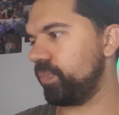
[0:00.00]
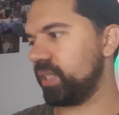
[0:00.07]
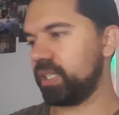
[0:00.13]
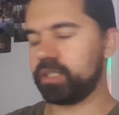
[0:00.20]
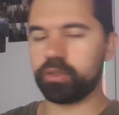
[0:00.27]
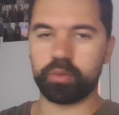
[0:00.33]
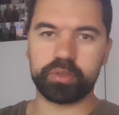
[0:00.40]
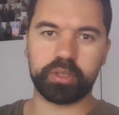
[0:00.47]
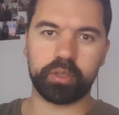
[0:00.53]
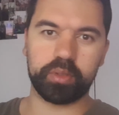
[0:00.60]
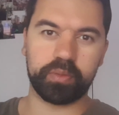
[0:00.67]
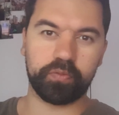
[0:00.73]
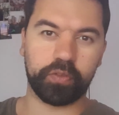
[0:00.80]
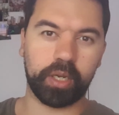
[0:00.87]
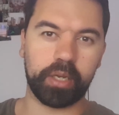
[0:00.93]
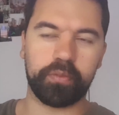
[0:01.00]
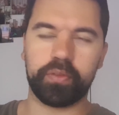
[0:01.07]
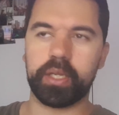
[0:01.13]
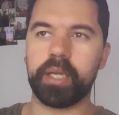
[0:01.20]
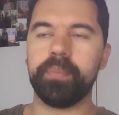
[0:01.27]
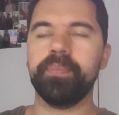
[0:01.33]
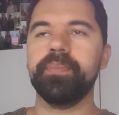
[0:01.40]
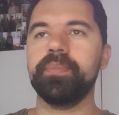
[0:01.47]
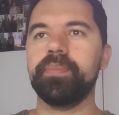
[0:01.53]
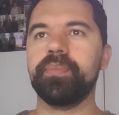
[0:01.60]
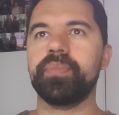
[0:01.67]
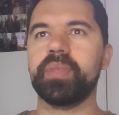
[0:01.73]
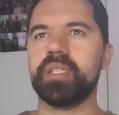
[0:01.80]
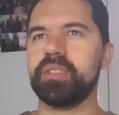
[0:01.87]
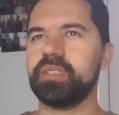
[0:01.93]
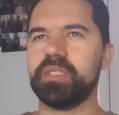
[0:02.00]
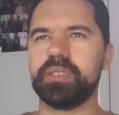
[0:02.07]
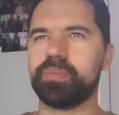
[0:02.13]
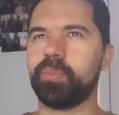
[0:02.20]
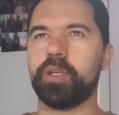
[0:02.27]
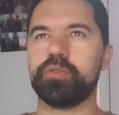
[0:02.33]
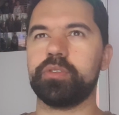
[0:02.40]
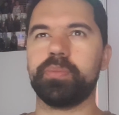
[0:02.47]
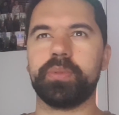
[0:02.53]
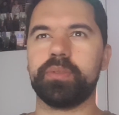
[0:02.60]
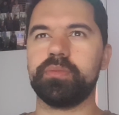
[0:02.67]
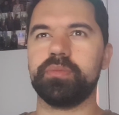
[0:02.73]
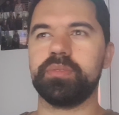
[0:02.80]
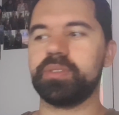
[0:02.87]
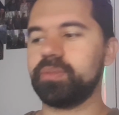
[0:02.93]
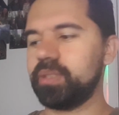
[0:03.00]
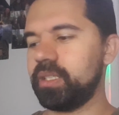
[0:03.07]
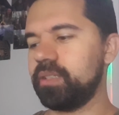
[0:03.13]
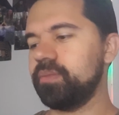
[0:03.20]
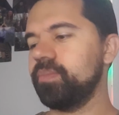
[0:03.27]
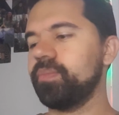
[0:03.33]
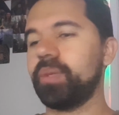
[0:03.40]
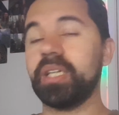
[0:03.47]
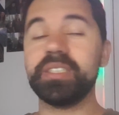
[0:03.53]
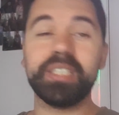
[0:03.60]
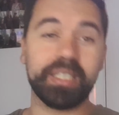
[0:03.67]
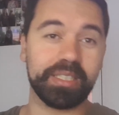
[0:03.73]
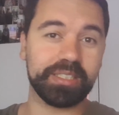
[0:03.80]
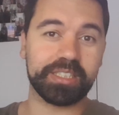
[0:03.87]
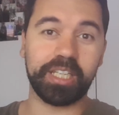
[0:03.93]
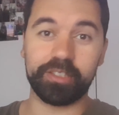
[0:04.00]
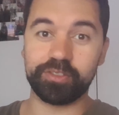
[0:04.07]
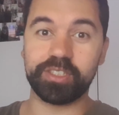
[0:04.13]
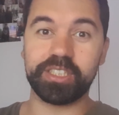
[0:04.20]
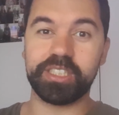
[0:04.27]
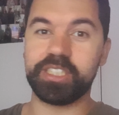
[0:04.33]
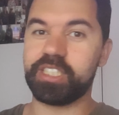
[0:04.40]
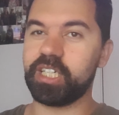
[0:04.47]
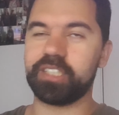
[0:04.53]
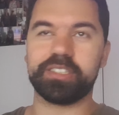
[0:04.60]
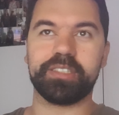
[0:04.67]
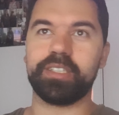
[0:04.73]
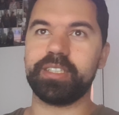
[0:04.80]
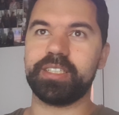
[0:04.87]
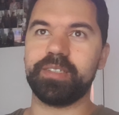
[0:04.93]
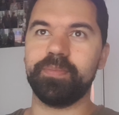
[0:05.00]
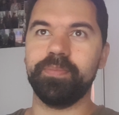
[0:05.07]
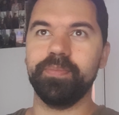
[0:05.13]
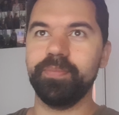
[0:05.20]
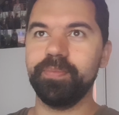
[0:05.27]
He's also in Firefly. There's multiple, yeah, but yeah, he sounds just like him,